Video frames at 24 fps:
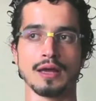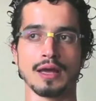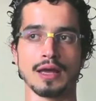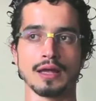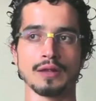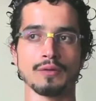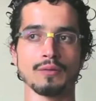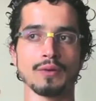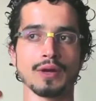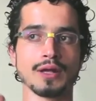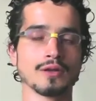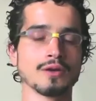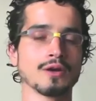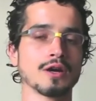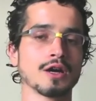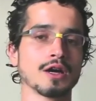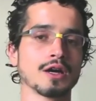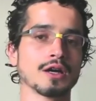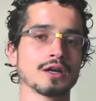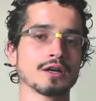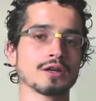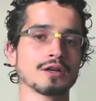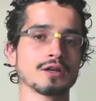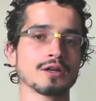And when you're
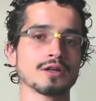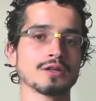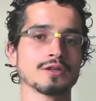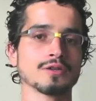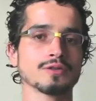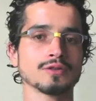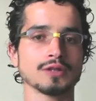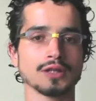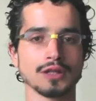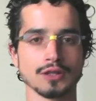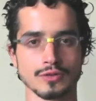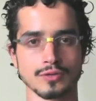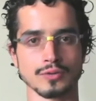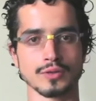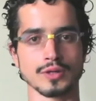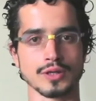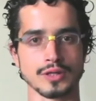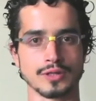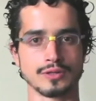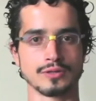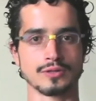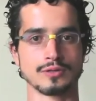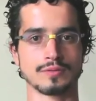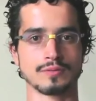hungry, you need to
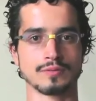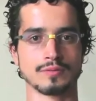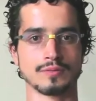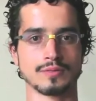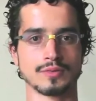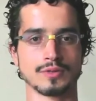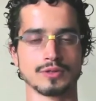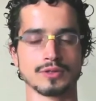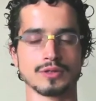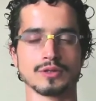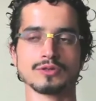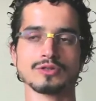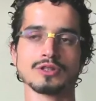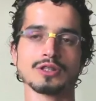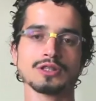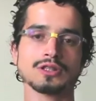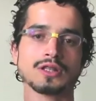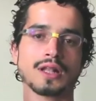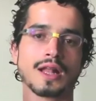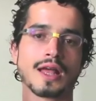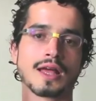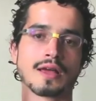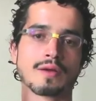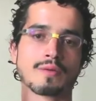eat. So
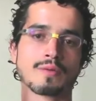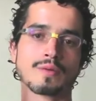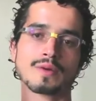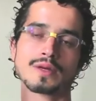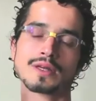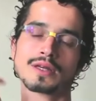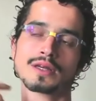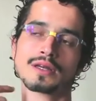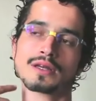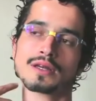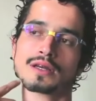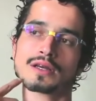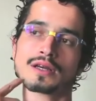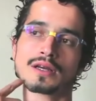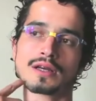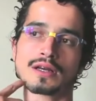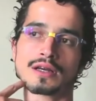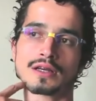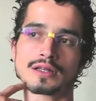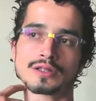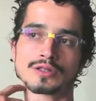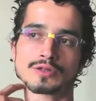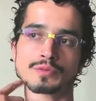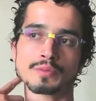just like we
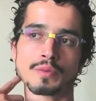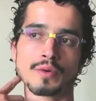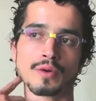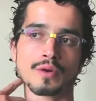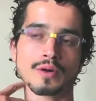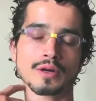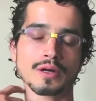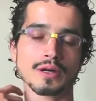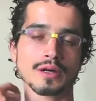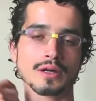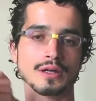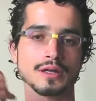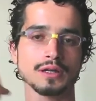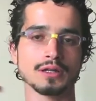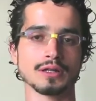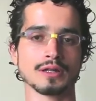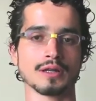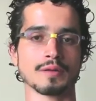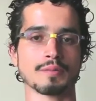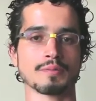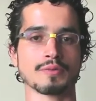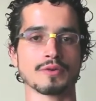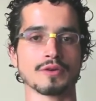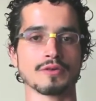spoke in
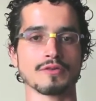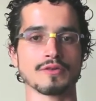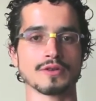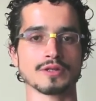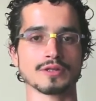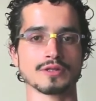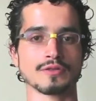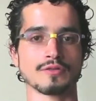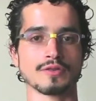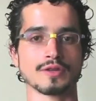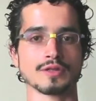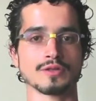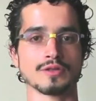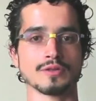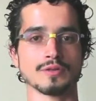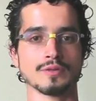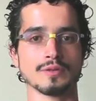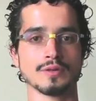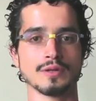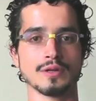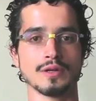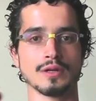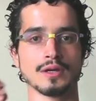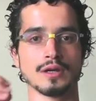the previous video,
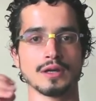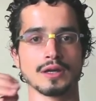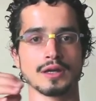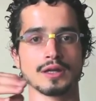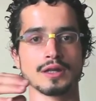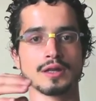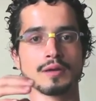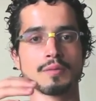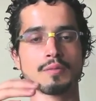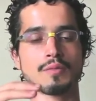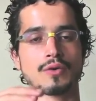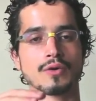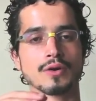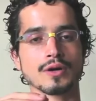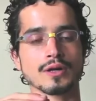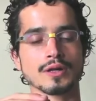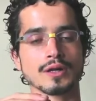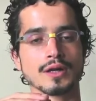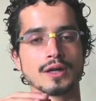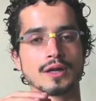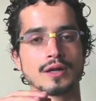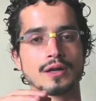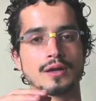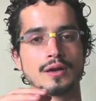in the
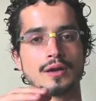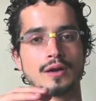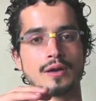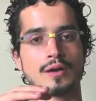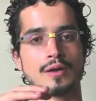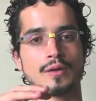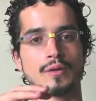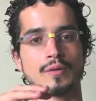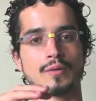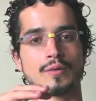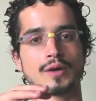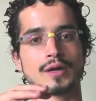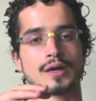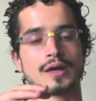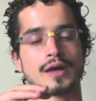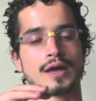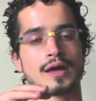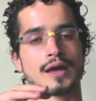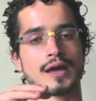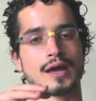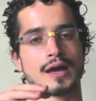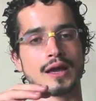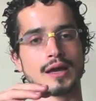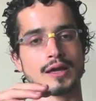morning,
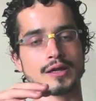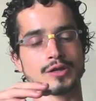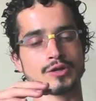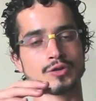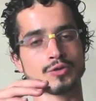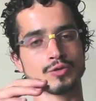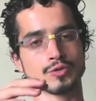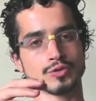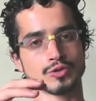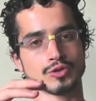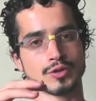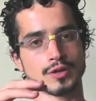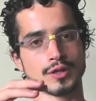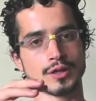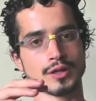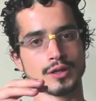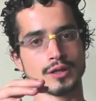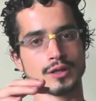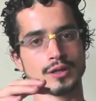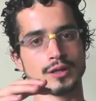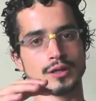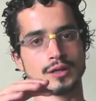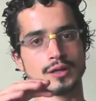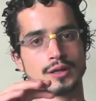we
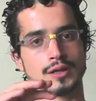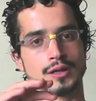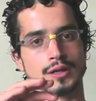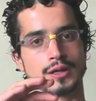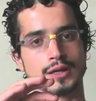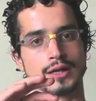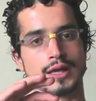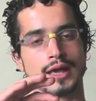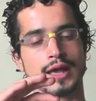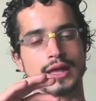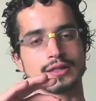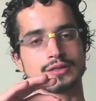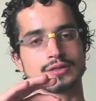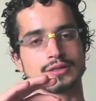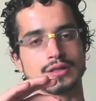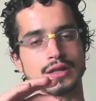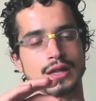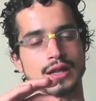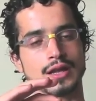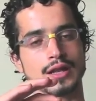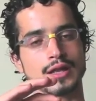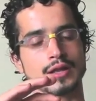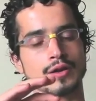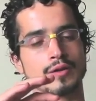usually get
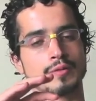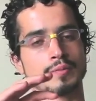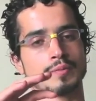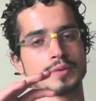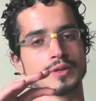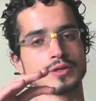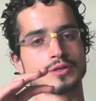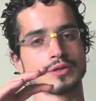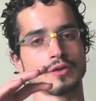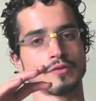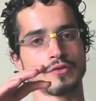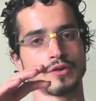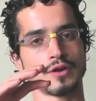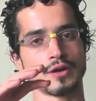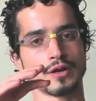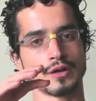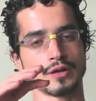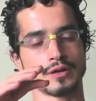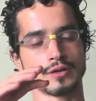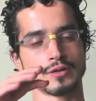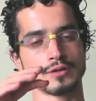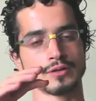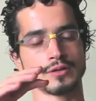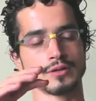a little bit of
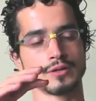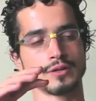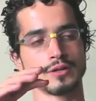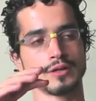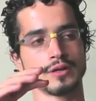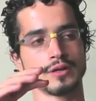hunger.